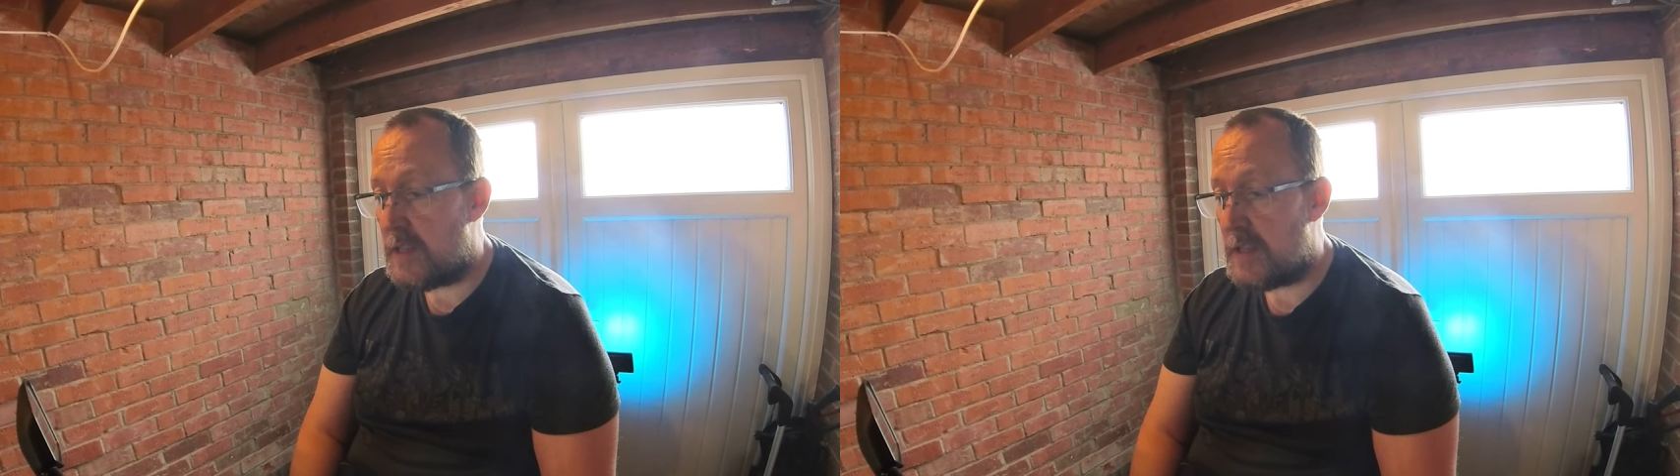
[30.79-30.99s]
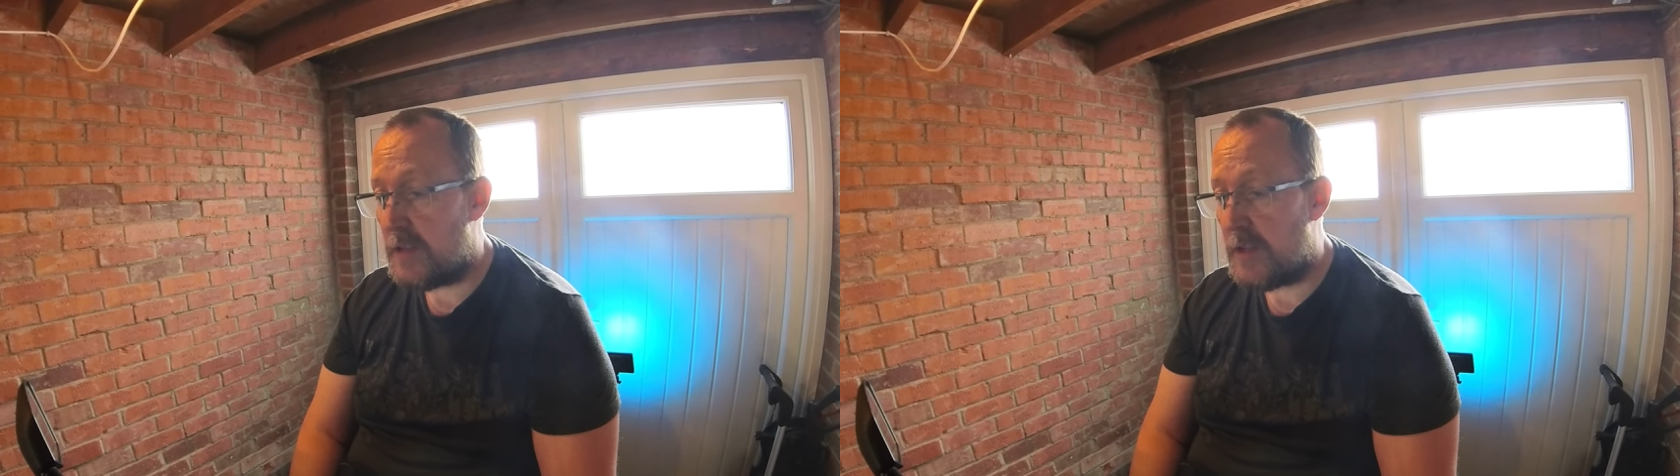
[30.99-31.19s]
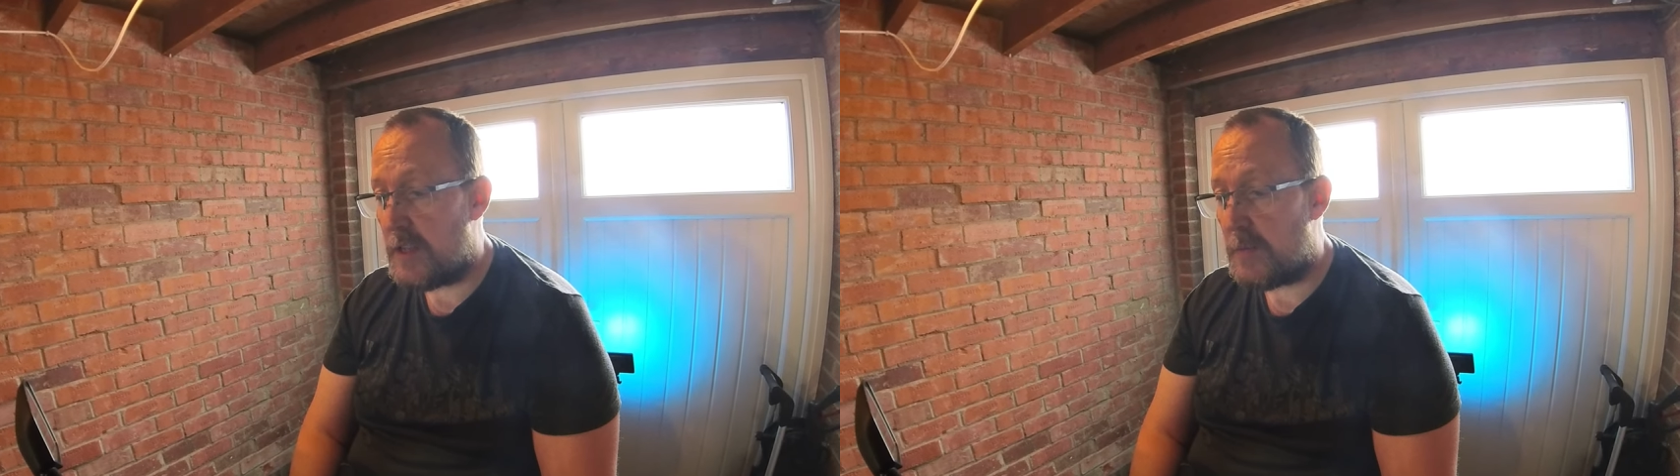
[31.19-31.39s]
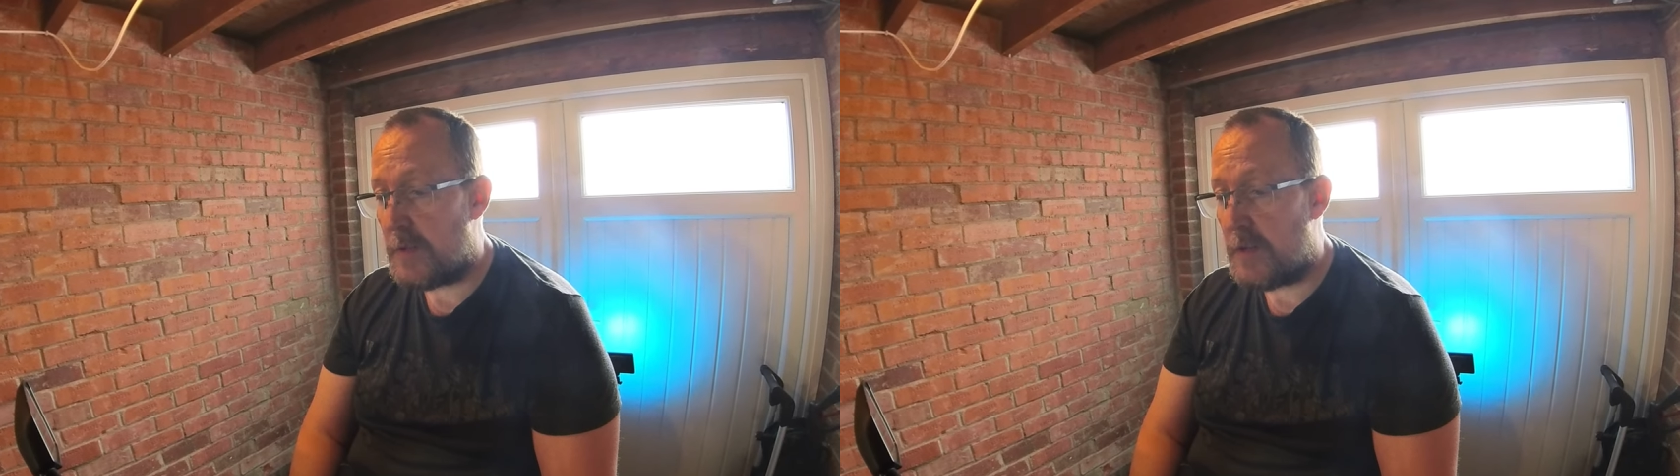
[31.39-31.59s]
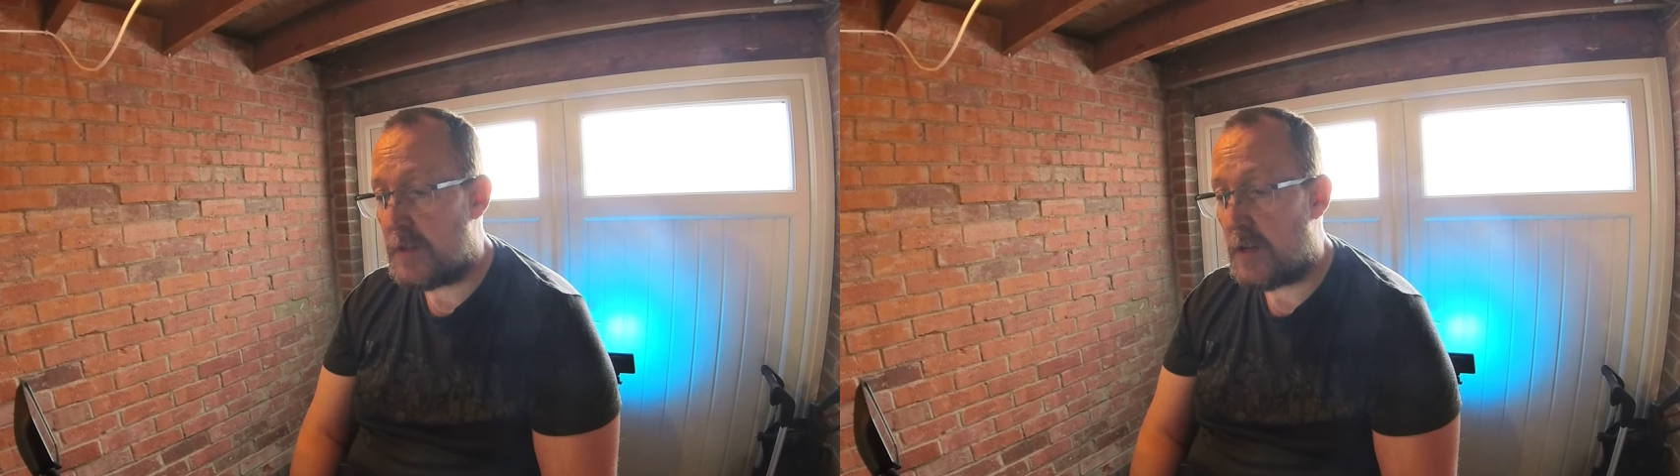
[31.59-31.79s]
these luggage
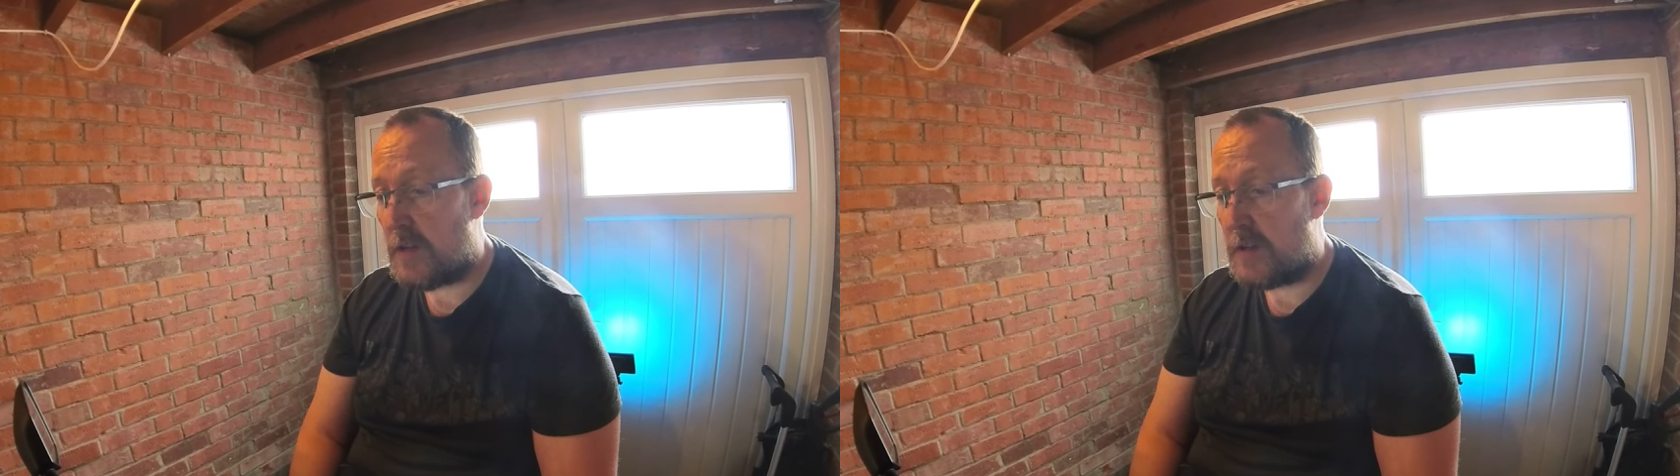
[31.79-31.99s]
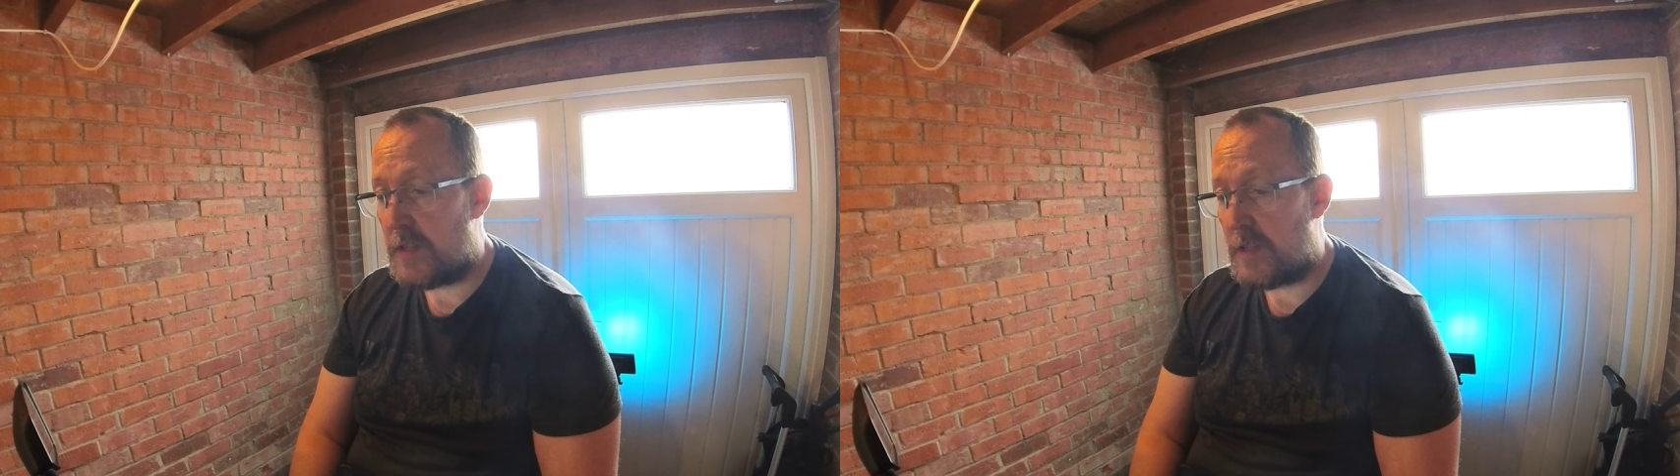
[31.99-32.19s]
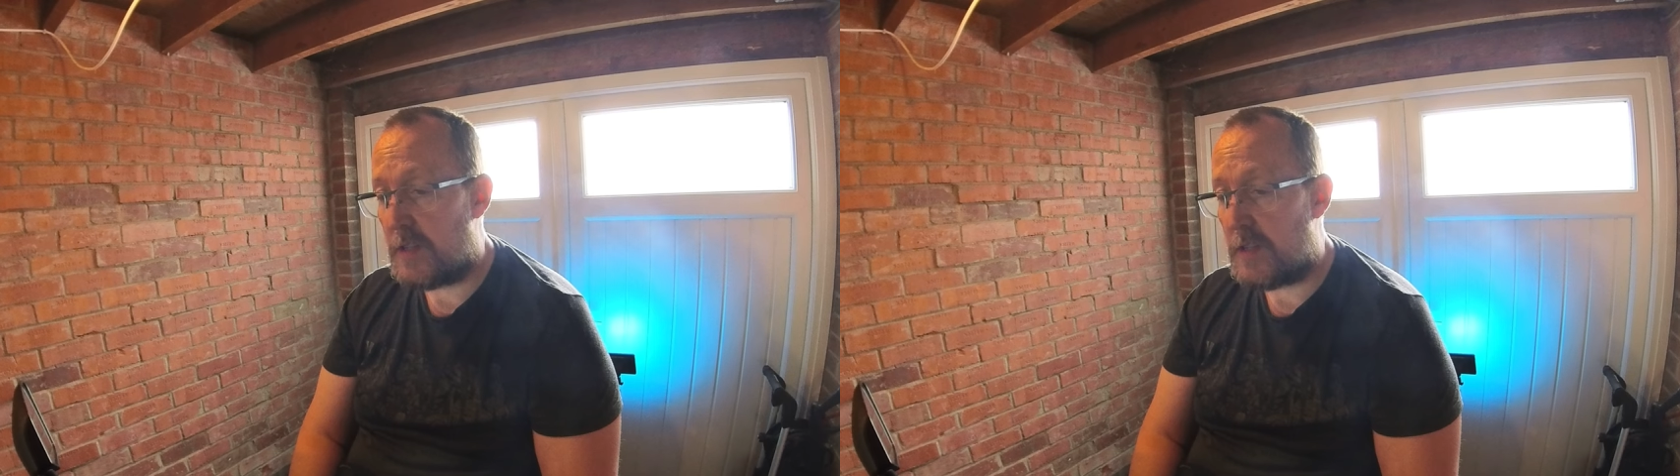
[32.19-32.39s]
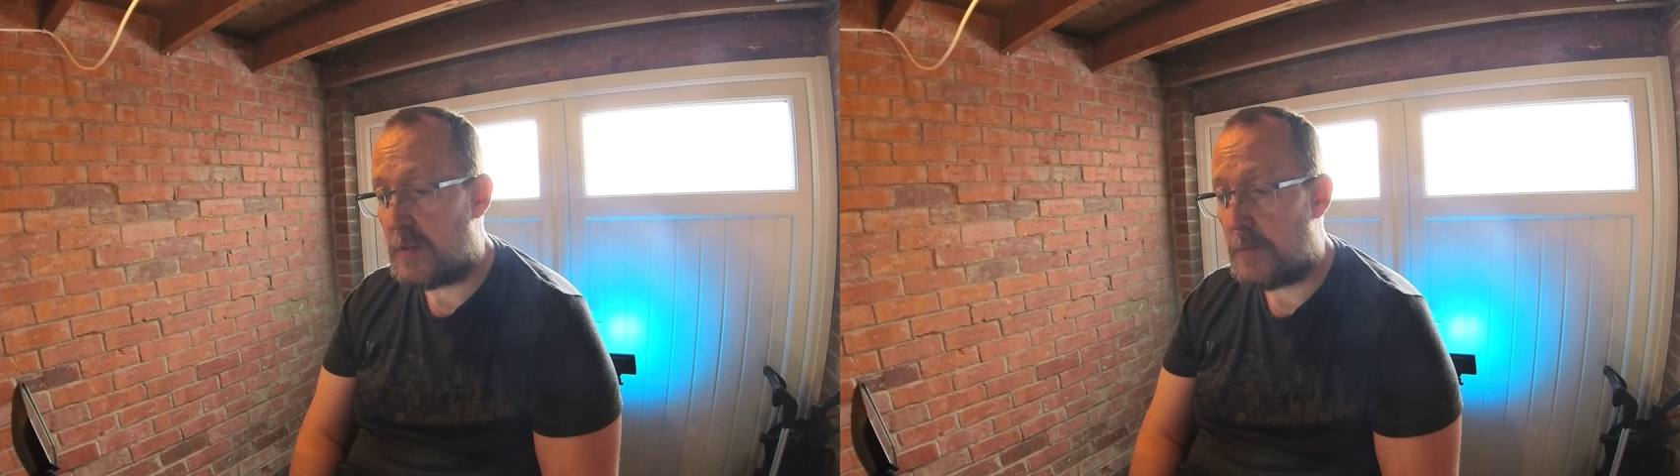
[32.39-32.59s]
options are designed